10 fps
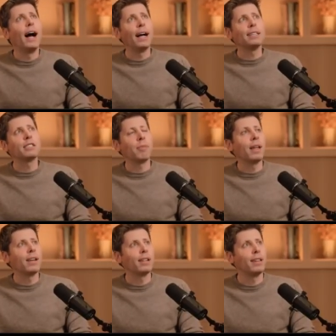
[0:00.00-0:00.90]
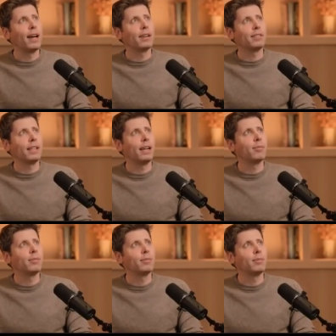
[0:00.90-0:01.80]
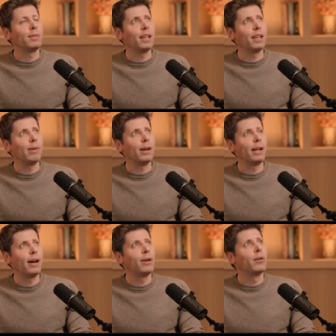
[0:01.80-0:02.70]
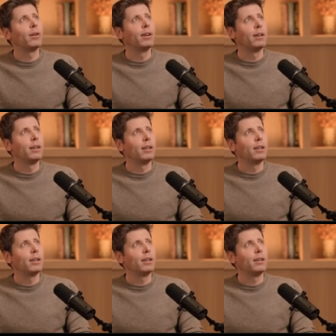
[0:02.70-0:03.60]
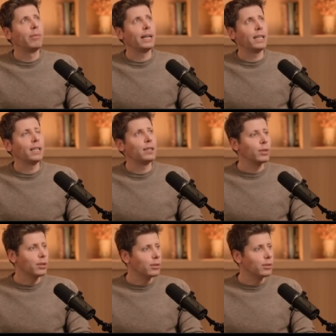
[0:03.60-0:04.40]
I spend a lot of time thinking about how my kid will